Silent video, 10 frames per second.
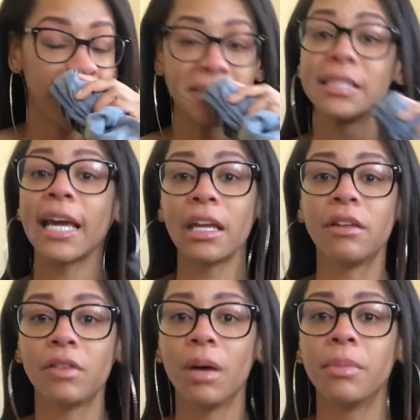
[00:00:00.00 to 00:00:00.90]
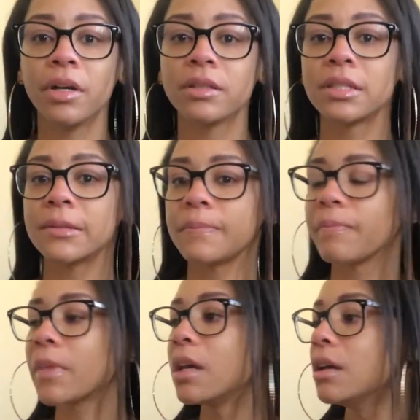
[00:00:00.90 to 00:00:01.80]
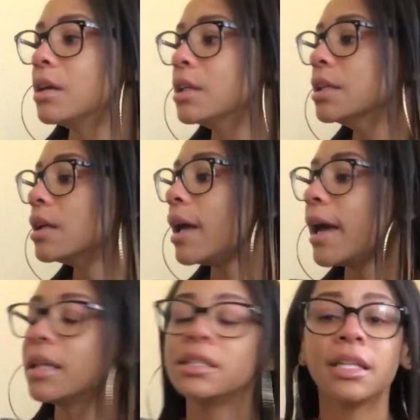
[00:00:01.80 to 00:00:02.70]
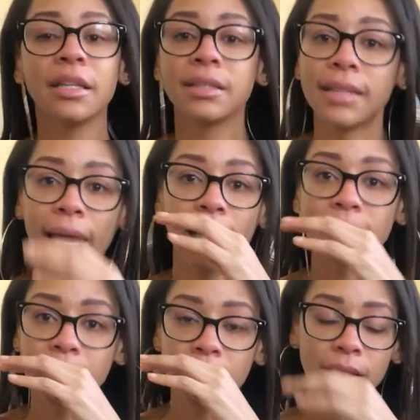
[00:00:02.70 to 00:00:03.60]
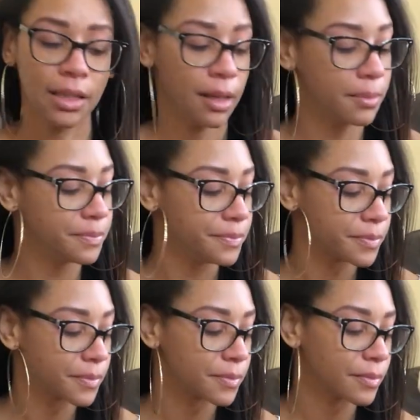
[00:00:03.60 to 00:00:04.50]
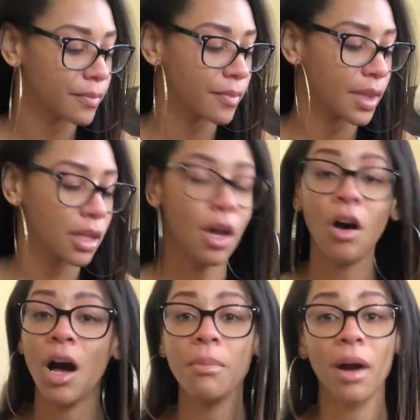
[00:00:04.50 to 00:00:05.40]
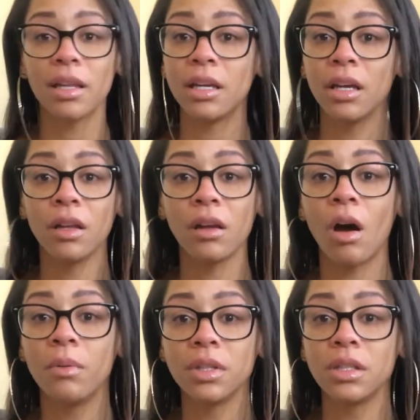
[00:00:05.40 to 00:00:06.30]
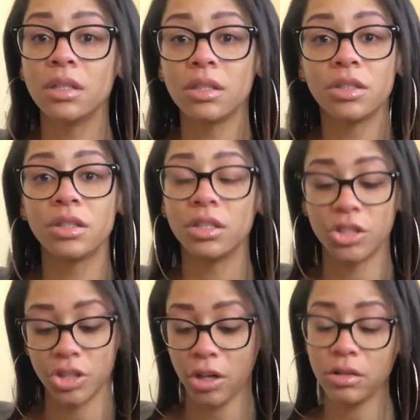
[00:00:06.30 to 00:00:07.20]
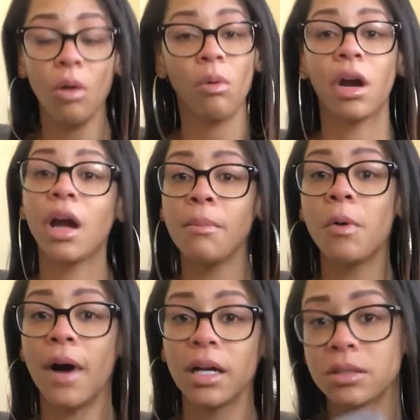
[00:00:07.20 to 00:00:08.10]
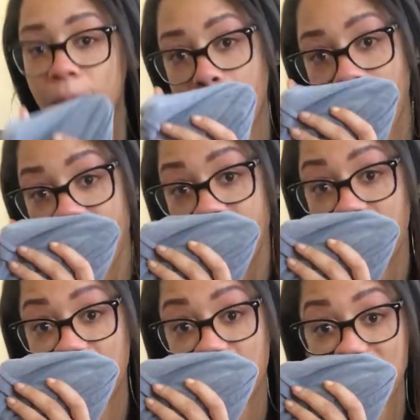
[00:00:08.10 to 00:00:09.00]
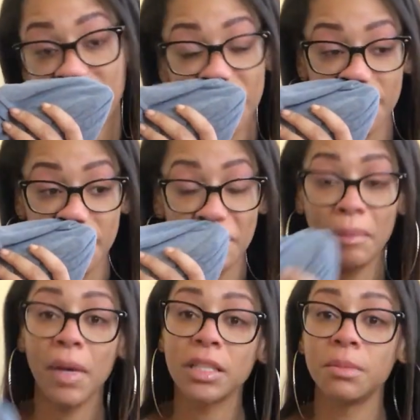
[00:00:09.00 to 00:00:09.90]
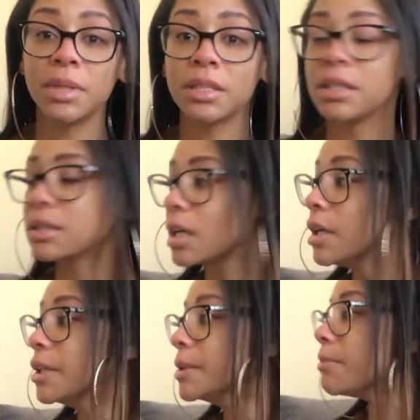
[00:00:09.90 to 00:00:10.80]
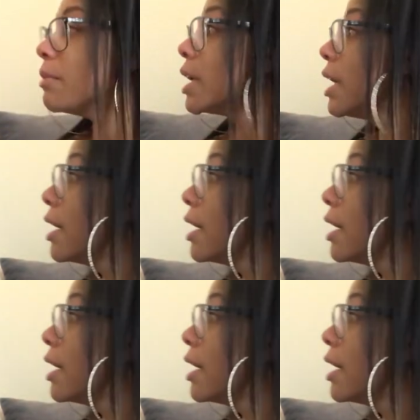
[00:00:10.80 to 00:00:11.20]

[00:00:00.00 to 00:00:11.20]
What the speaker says: Consecutive numbers. And to this day, I still see them. Y'all, I'm probably killing y'all with this shirt. Don't worry, I'm gonna wash it. Mind your business. But